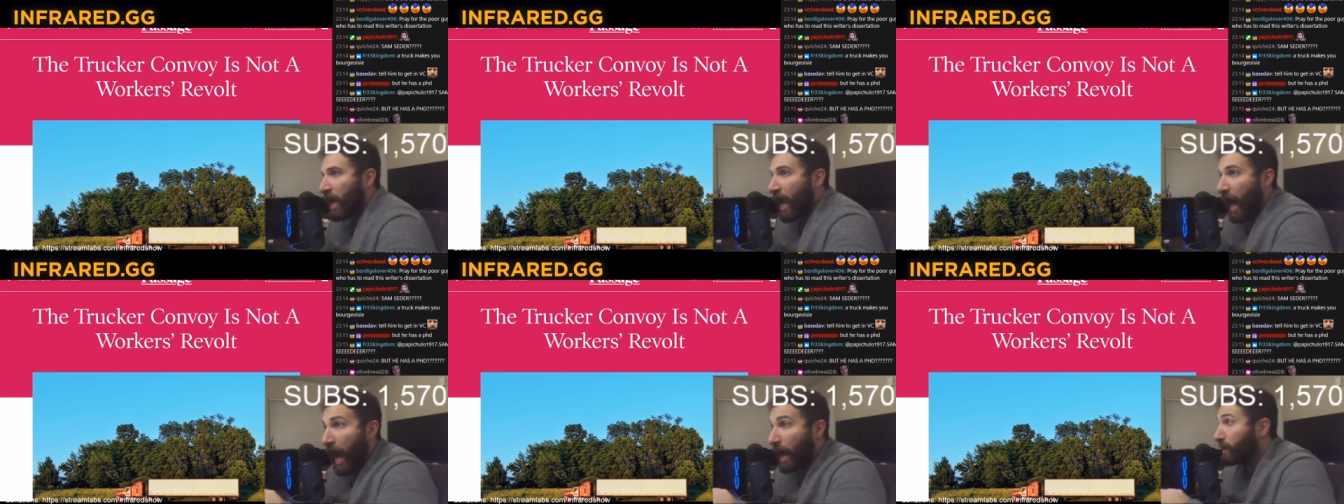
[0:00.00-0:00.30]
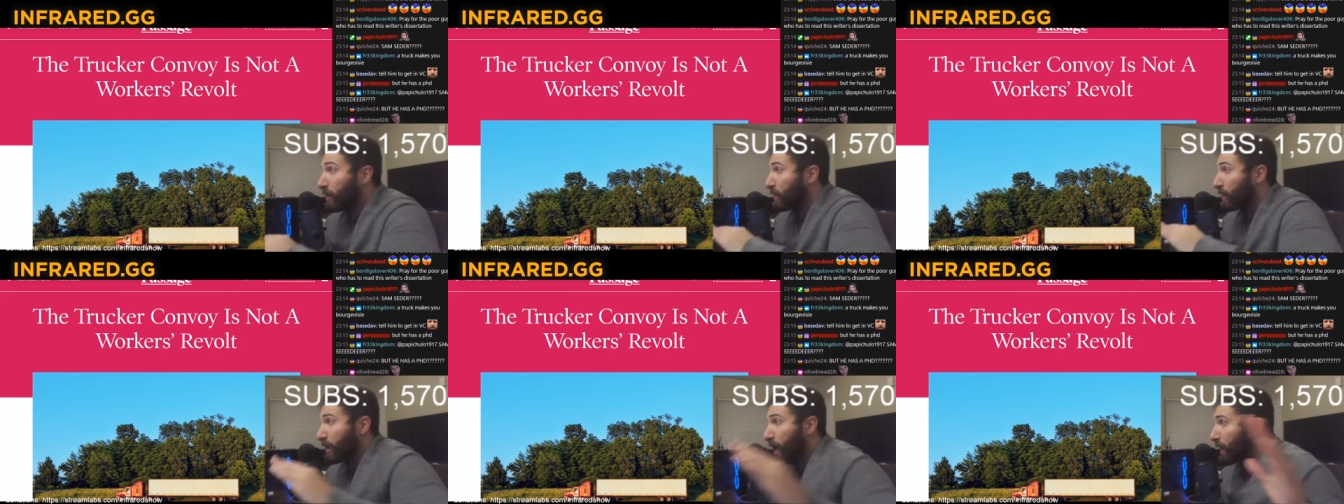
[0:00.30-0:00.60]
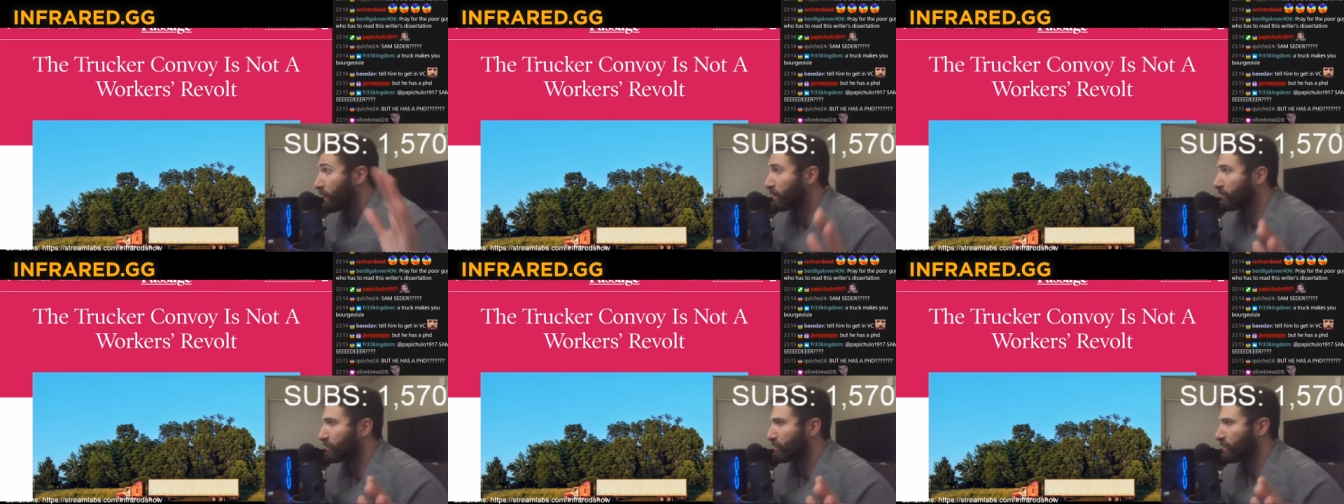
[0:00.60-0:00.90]
I didn't get
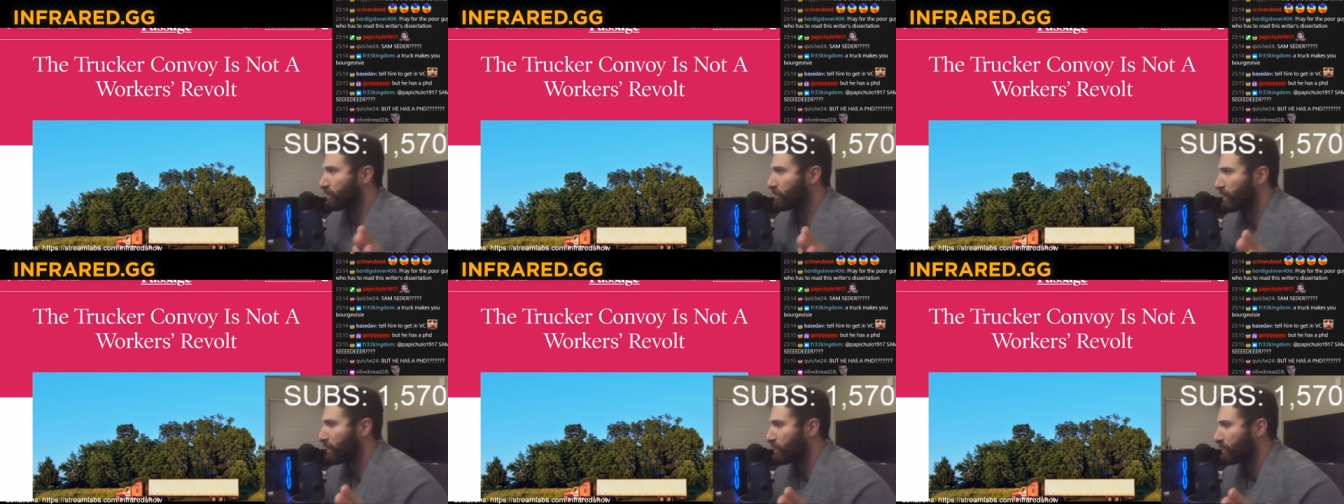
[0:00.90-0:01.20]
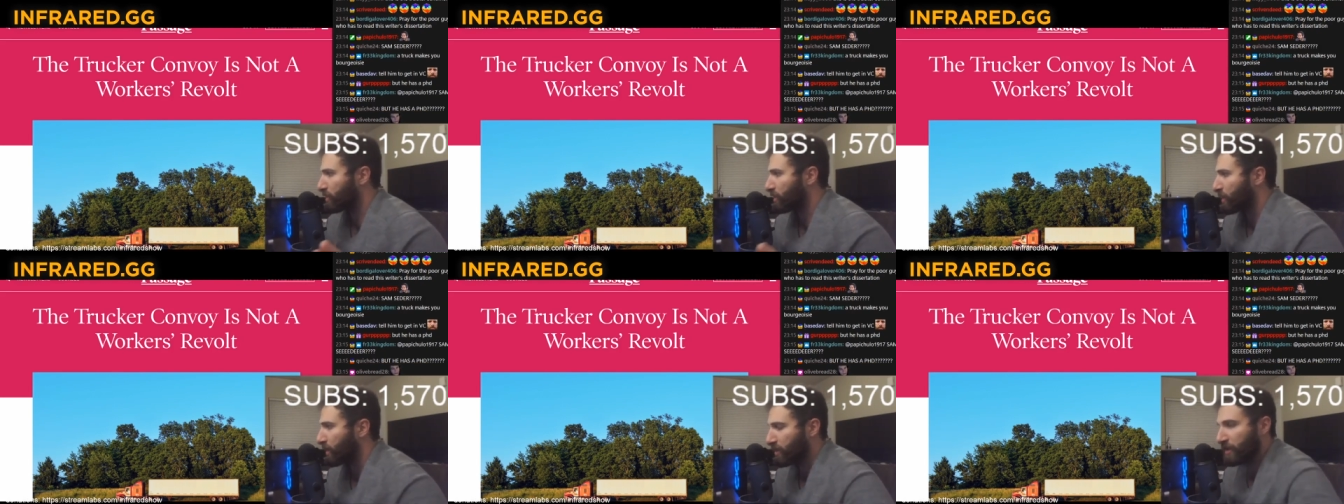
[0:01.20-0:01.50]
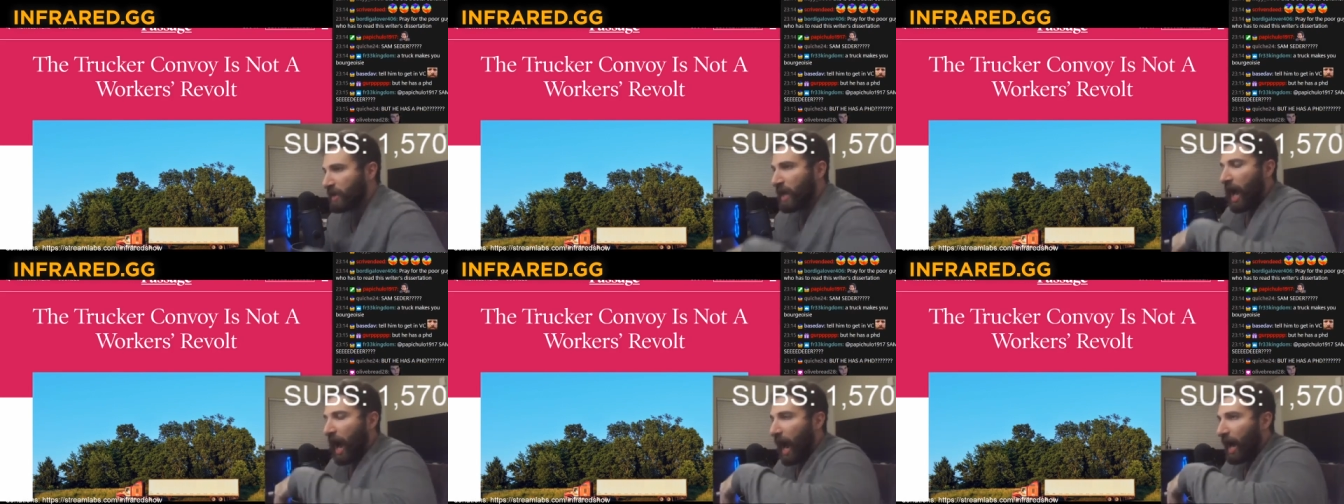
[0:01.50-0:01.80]
any statistics.
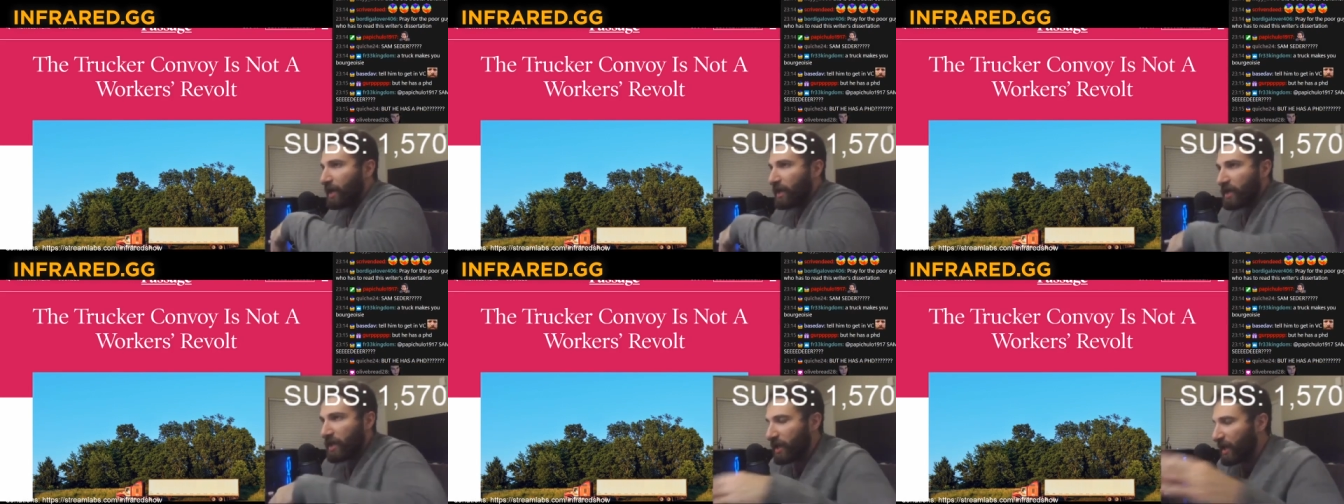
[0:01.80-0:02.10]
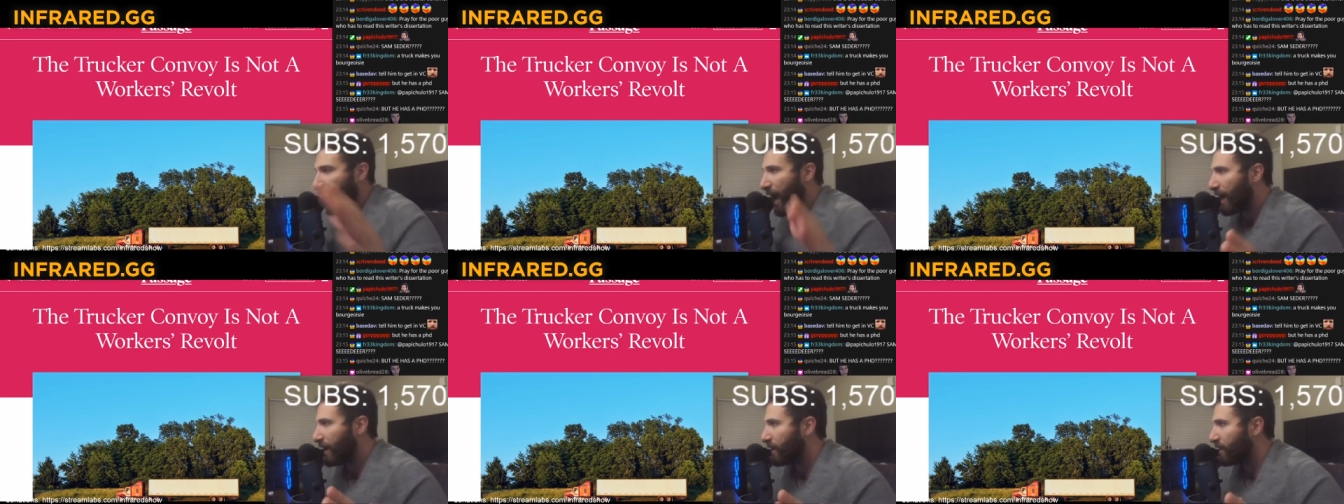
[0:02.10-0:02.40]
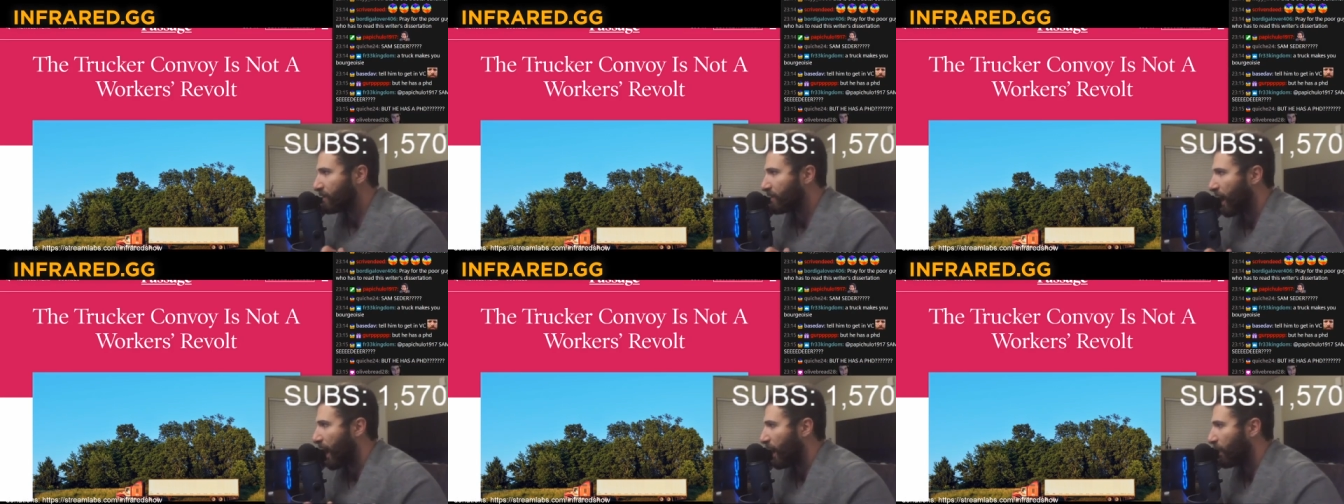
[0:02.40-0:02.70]
I didn't get any
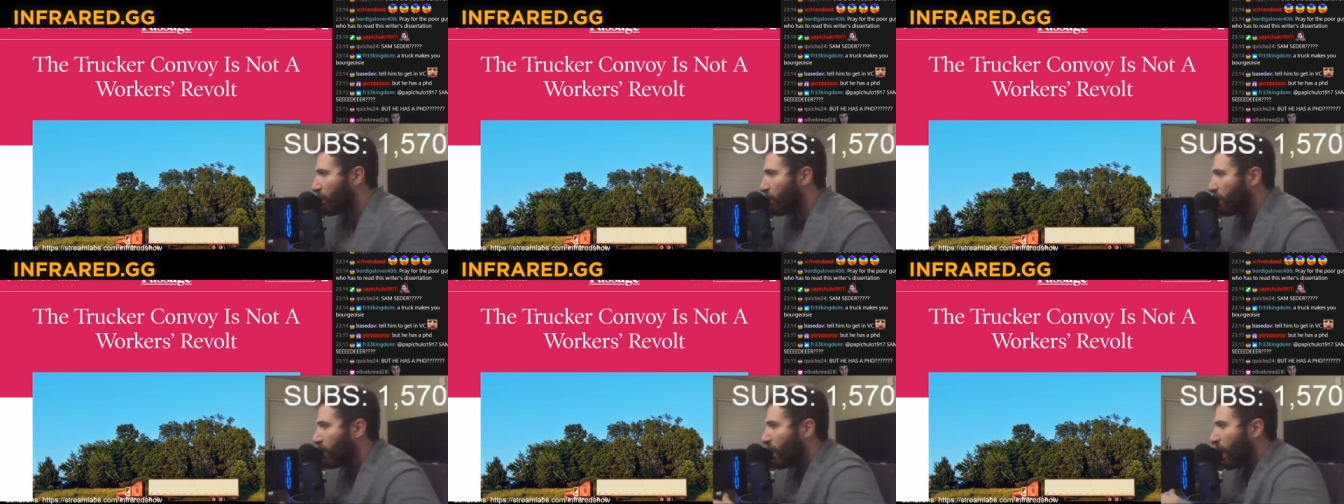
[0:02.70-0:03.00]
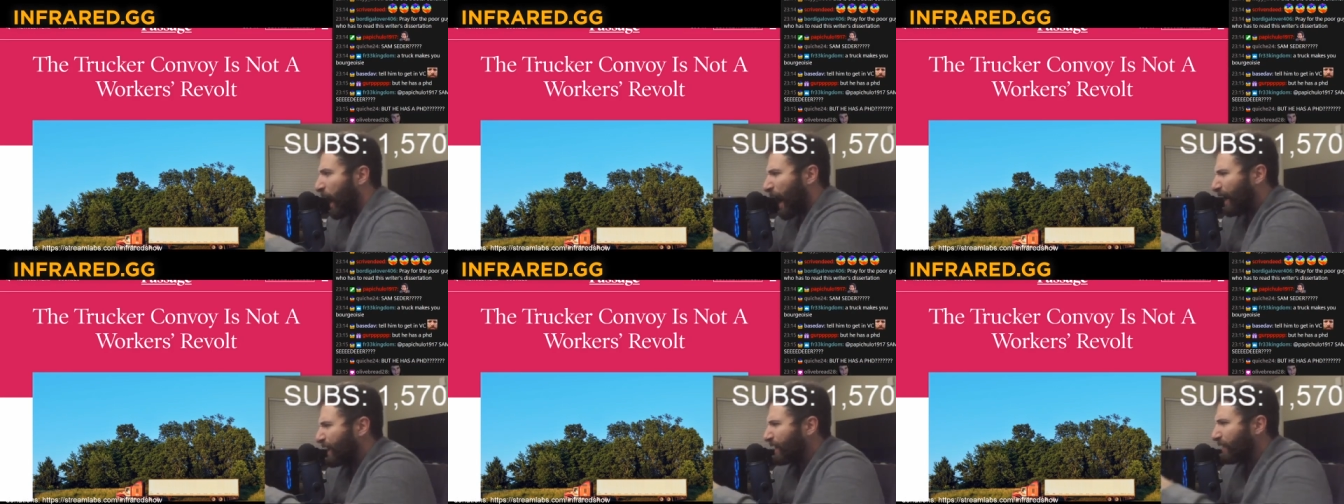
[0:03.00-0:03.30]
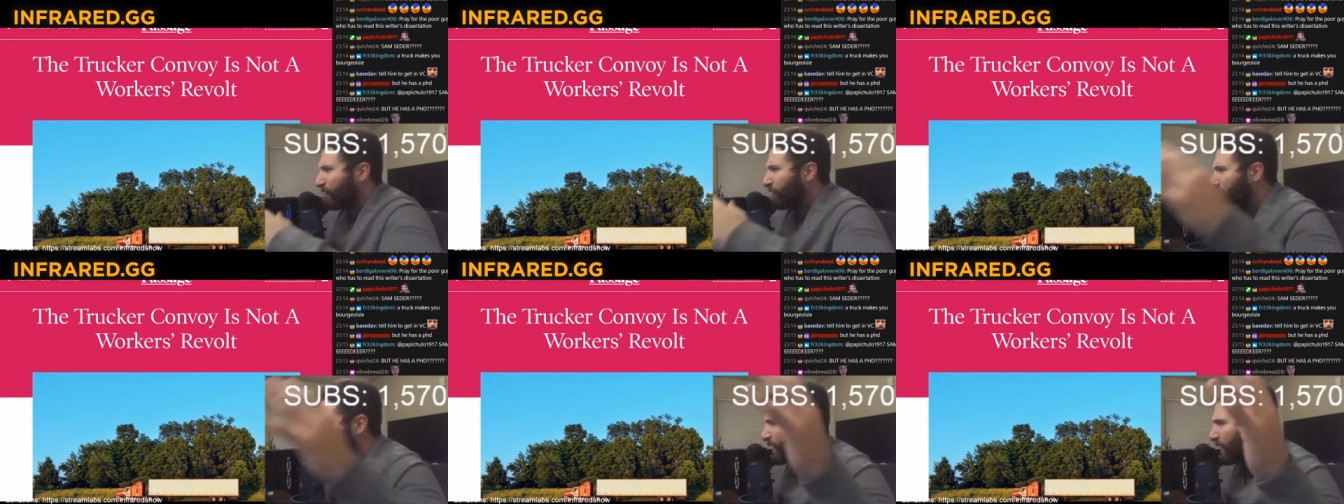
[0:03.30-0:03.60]
data. I didn't
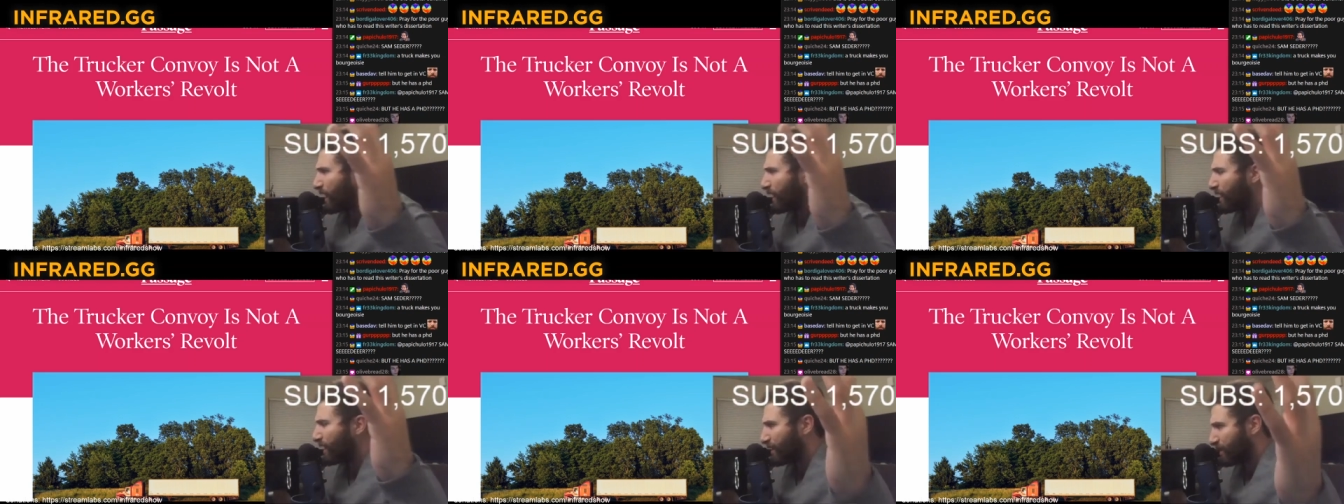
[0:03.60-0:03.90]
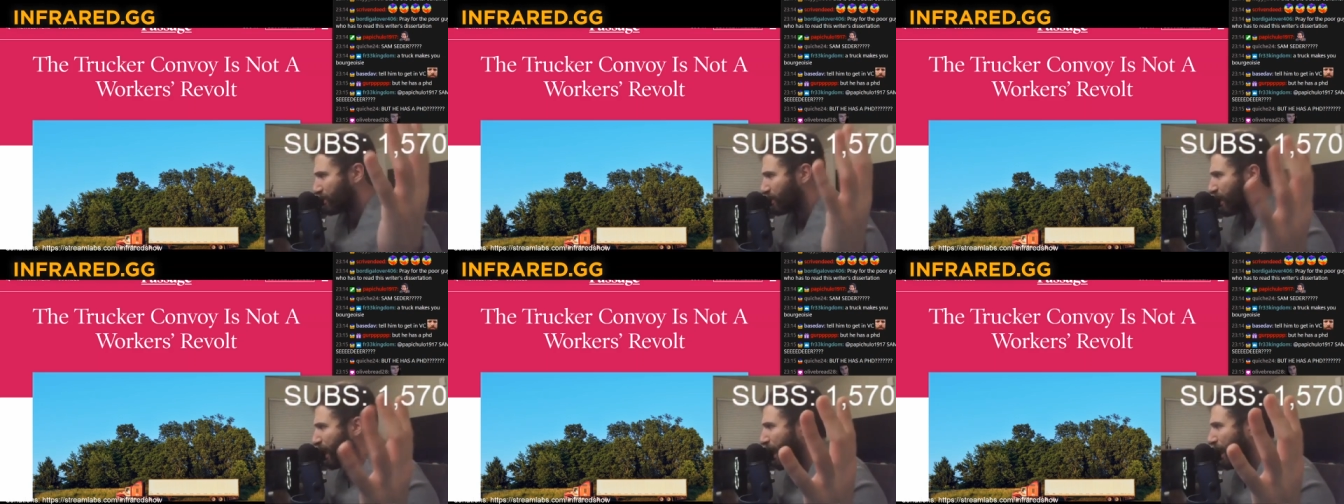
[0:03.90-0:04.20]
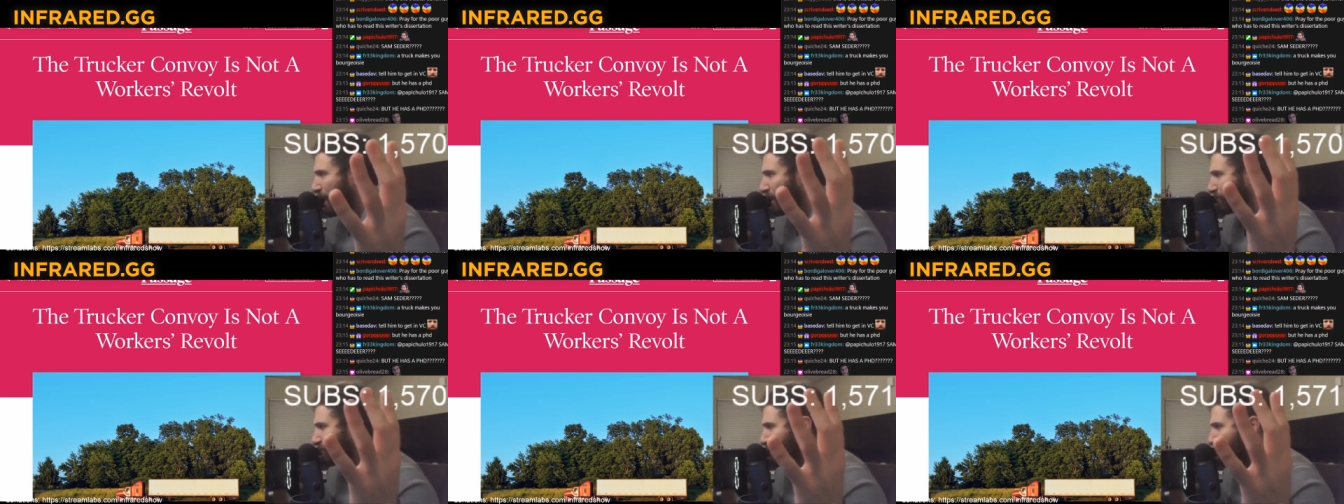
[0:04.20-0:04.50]
even get any claims